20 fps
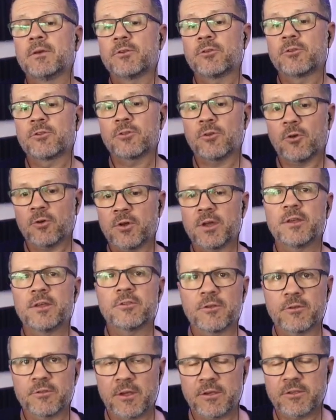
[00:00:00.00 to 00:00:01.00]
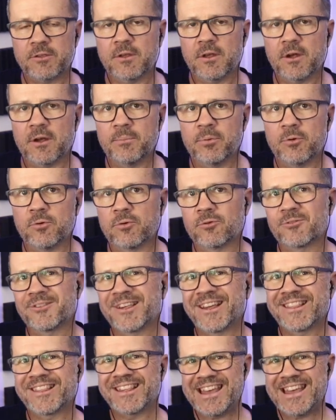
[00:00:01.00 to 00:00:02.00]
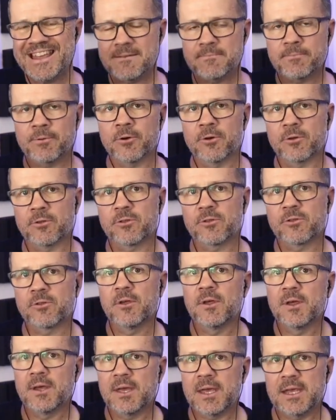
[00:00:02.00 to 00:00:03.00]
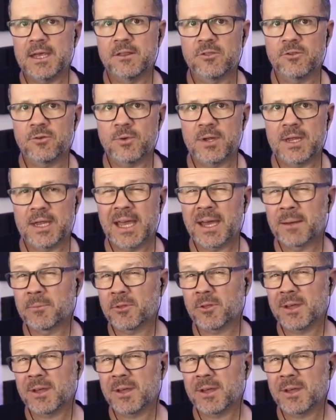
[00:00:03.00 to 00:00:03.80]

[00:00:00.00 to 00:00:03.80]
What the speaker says: sockets, those SDI ports, as inputs into Ecamm.